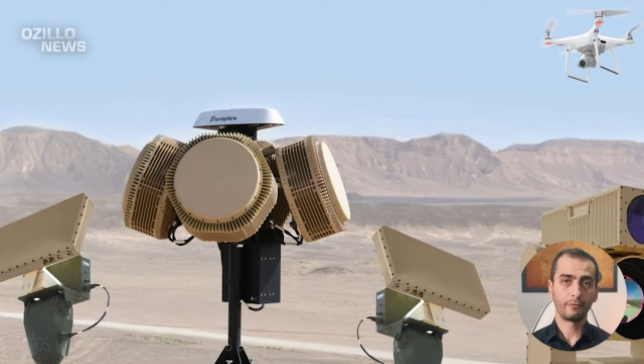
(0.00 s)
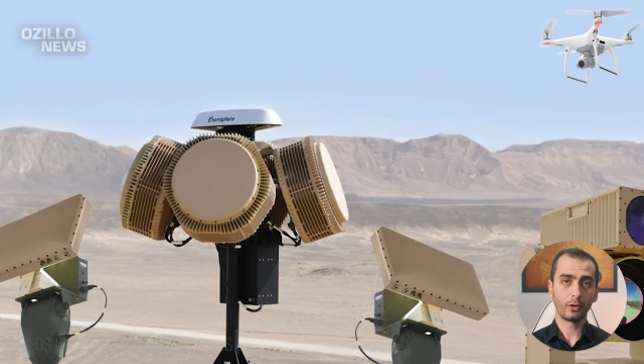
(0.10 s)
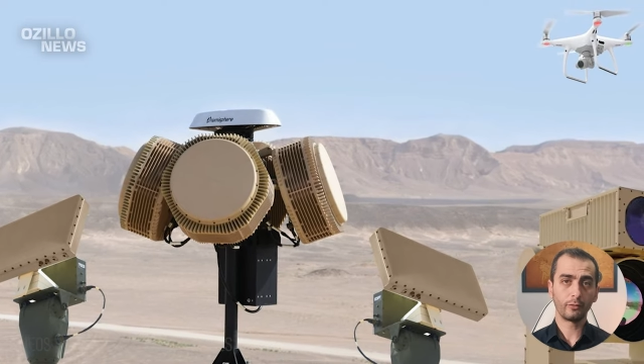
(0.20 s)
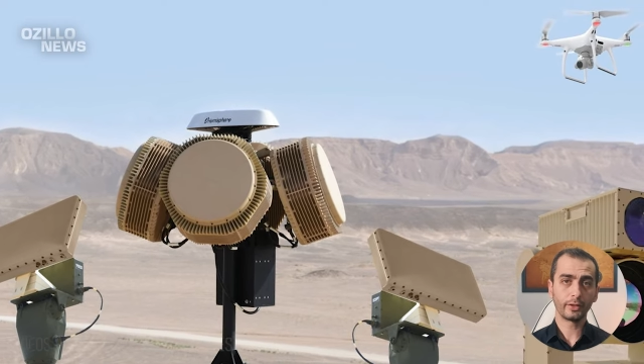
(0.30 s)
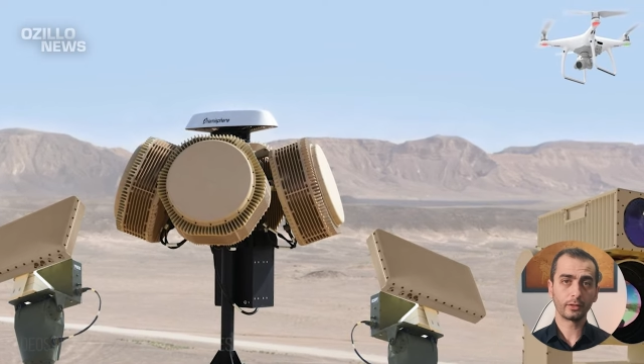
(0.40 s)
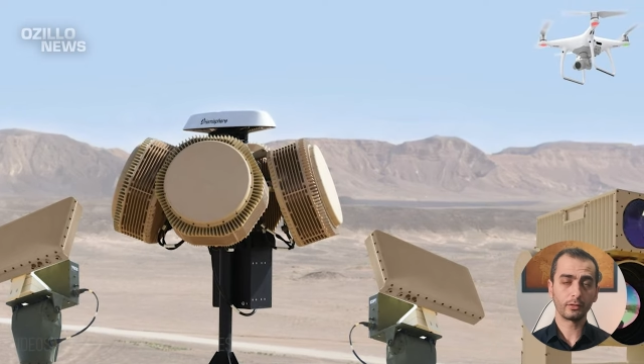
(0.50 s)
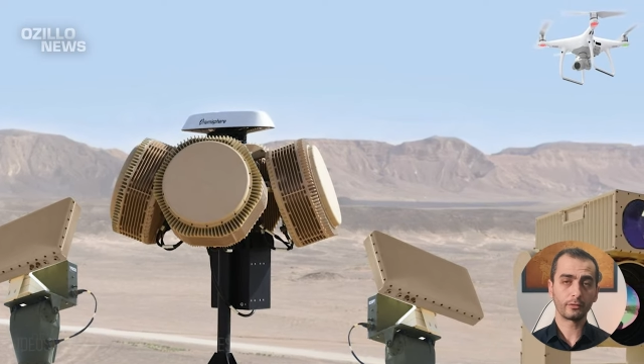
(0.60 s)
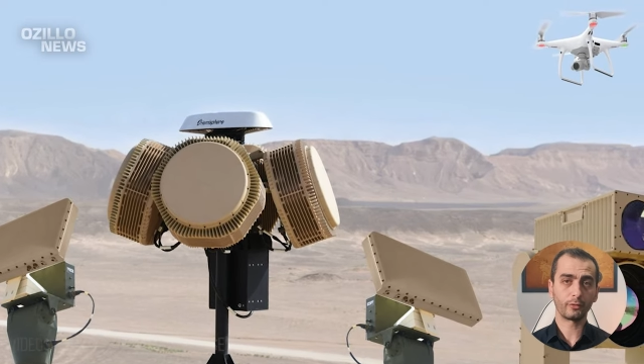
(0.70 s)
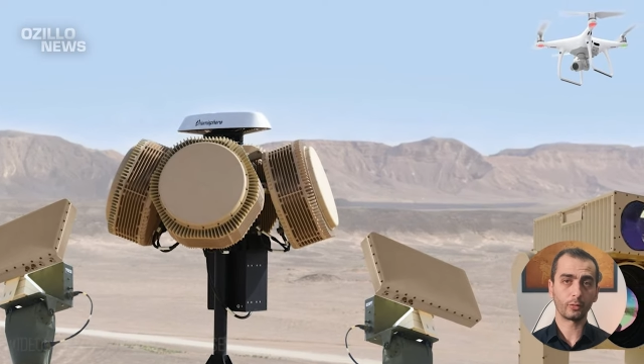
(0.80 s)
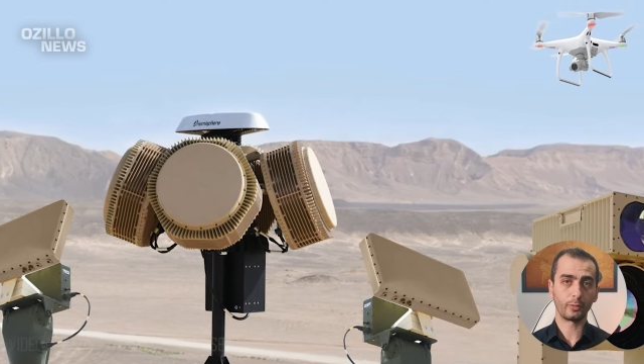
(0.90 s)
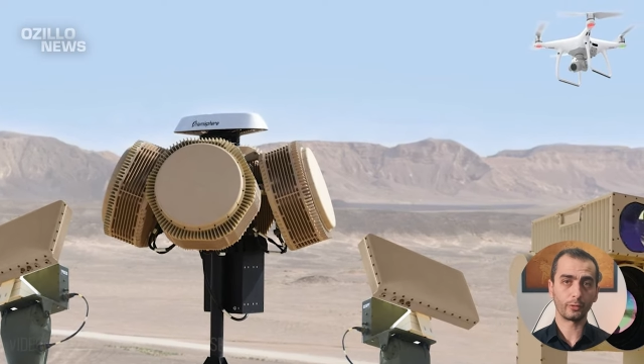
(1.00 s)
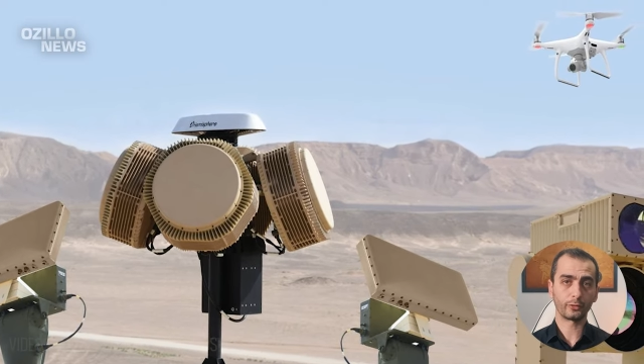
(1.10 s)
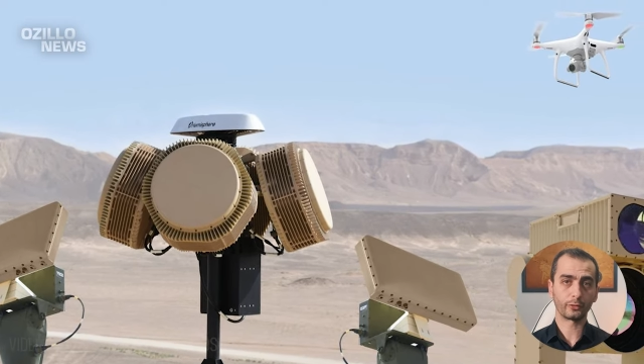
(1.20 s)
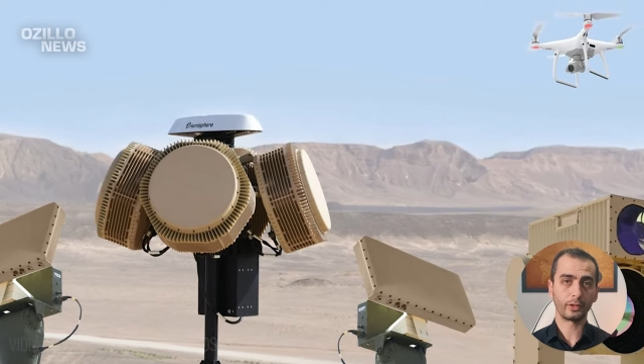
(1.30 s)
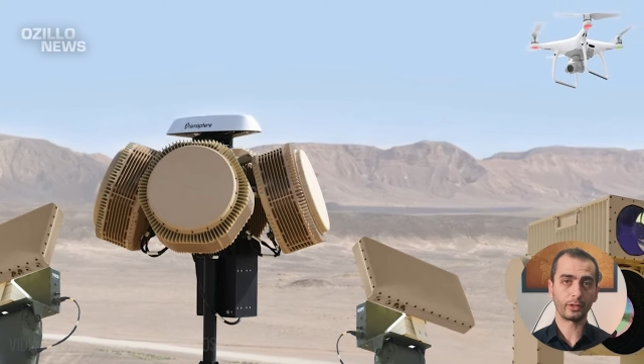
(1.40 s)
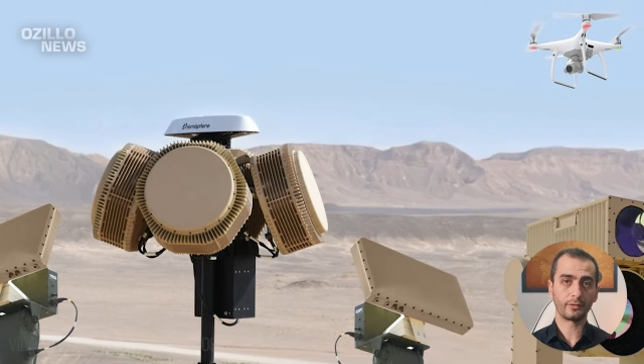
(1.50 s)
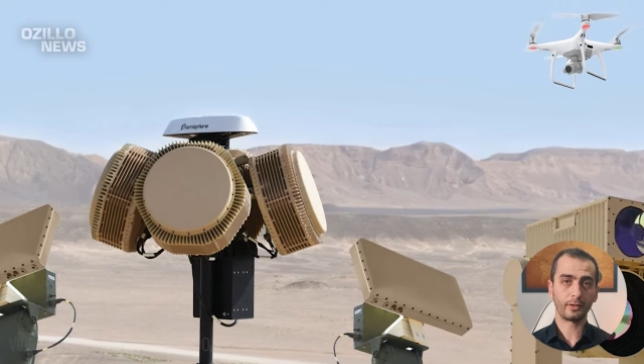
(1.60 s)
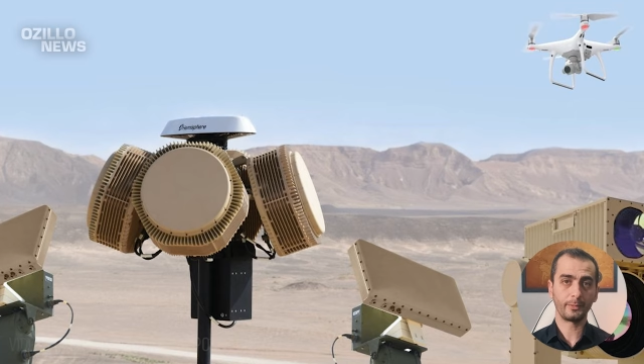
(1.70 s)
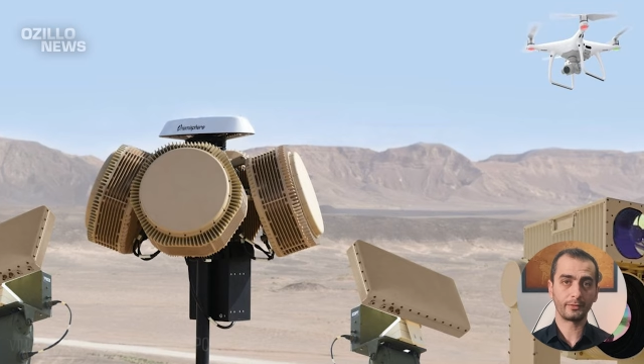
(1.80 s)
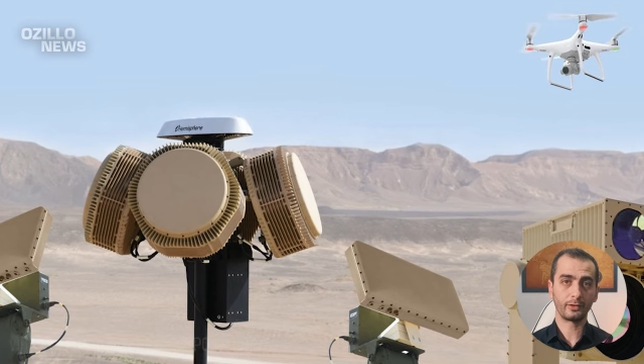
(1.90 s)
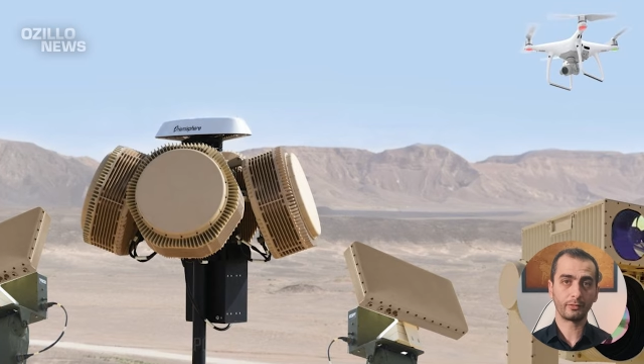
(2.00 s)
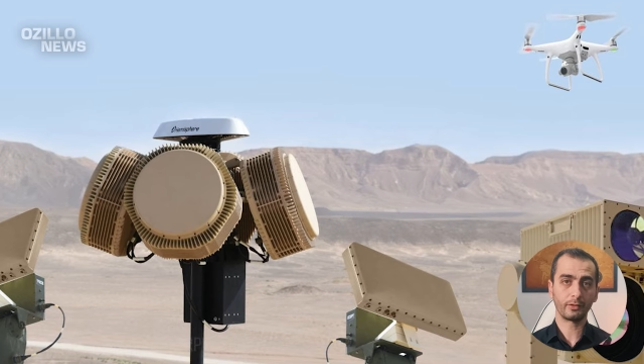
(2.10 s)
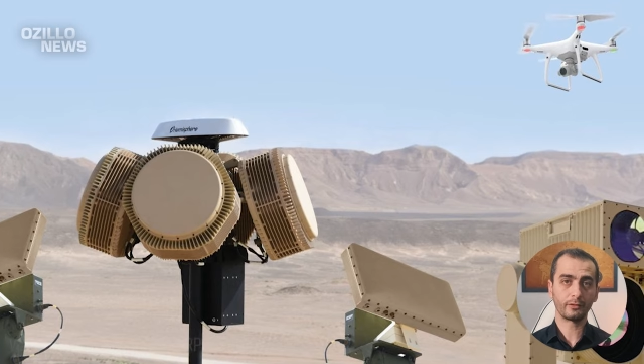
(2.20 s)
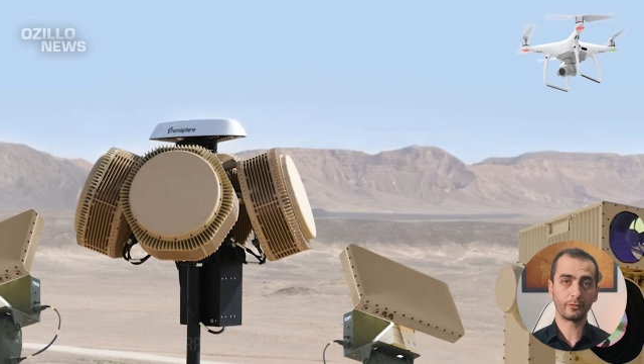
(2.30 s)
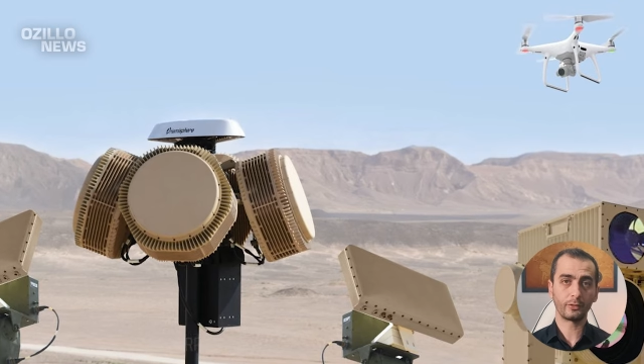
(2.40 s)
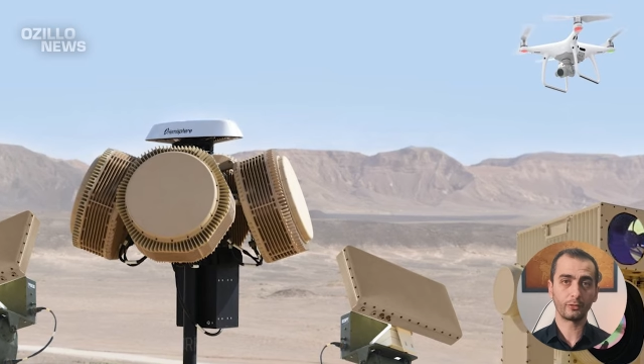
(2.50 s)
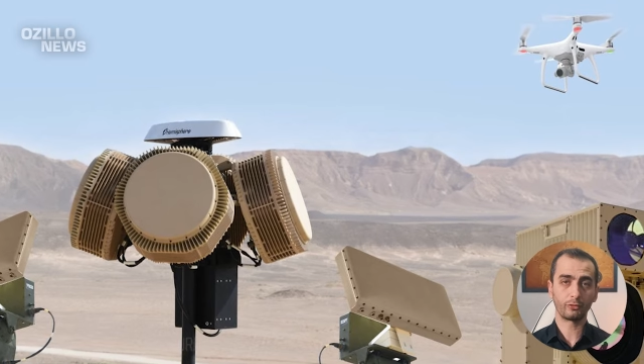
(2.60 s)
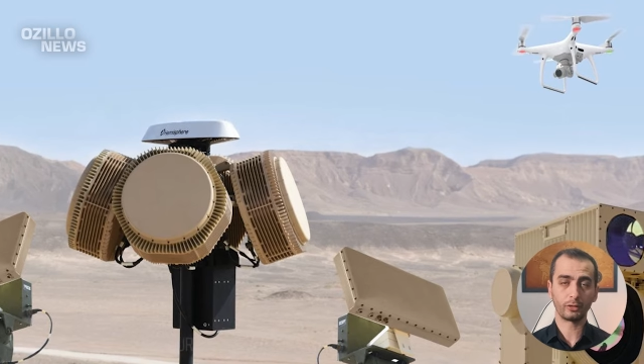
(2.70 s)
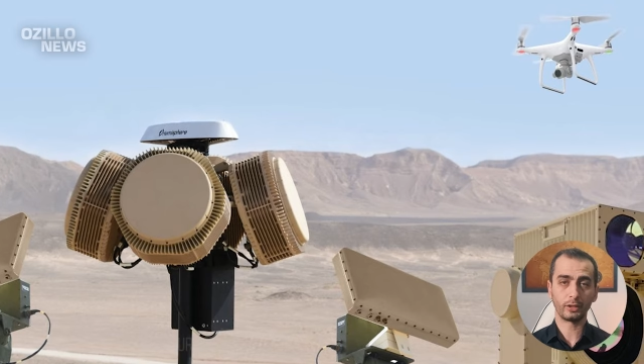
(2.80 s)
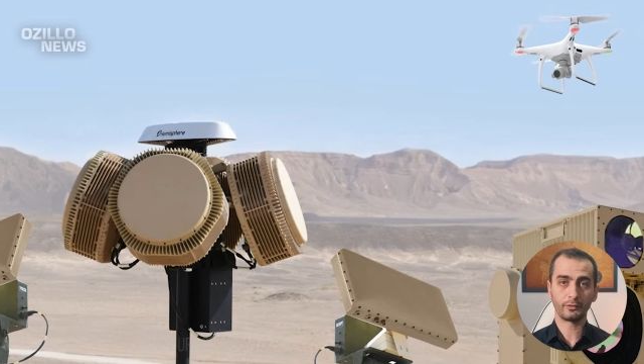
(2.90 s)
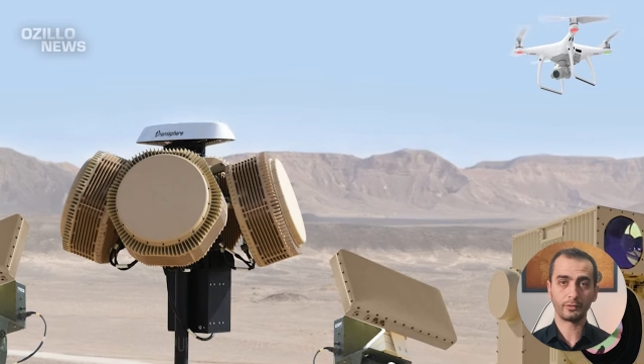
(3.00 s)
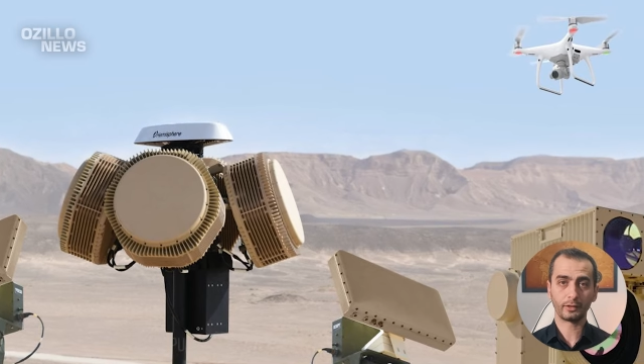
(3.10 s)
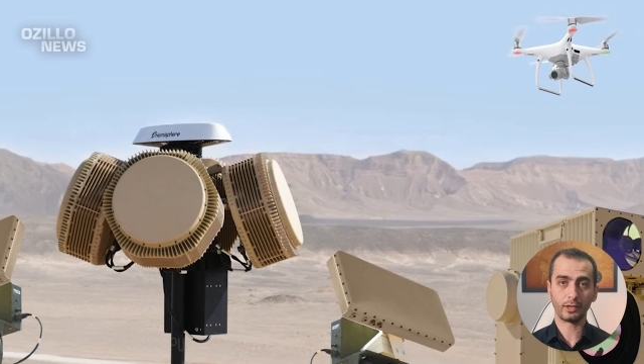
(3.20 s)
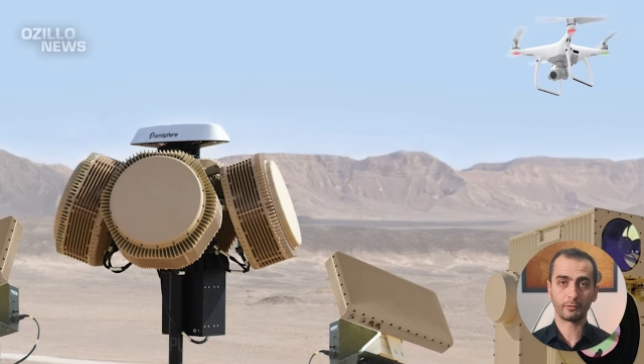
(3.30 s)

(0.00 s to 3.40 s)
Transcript: 4 vehicles for border guards and materials for neutralizing